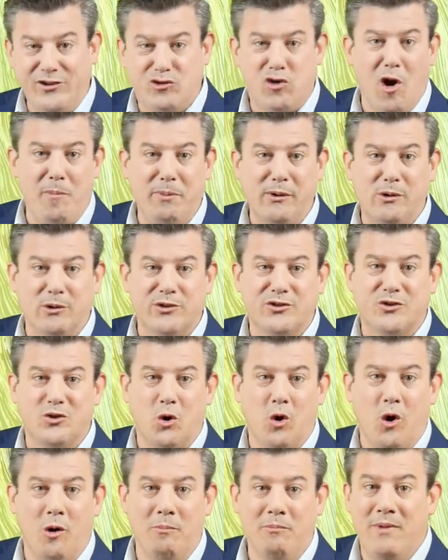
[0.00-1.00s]
Tropical
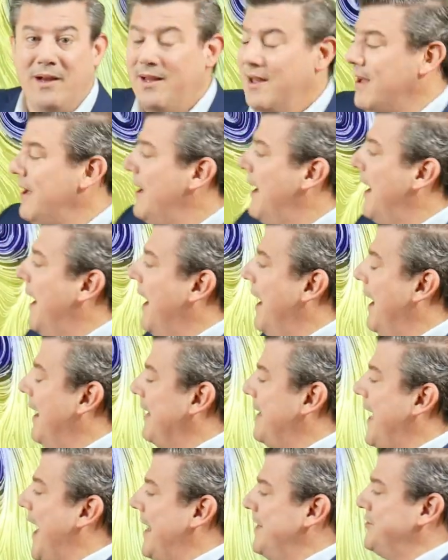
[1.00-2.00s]
Storm uh,
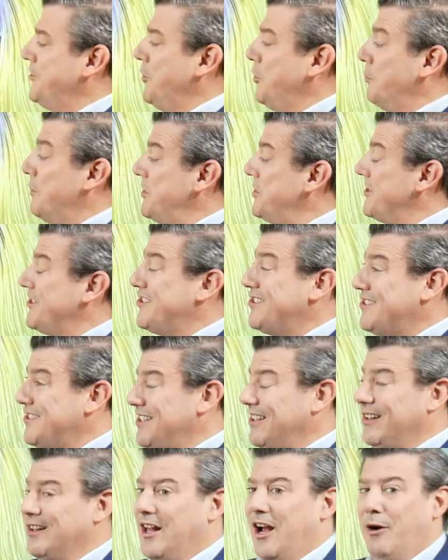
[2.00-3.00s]
Chanthu, which is
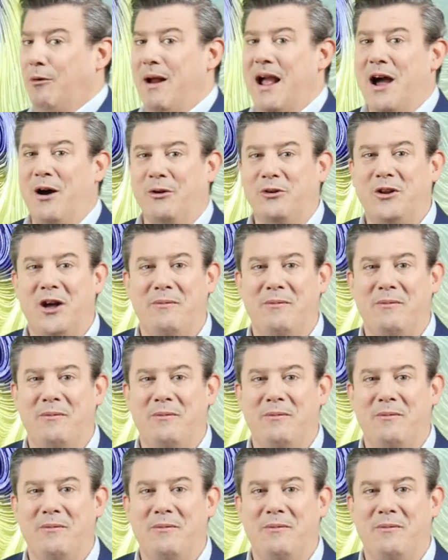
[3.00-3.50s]
still around.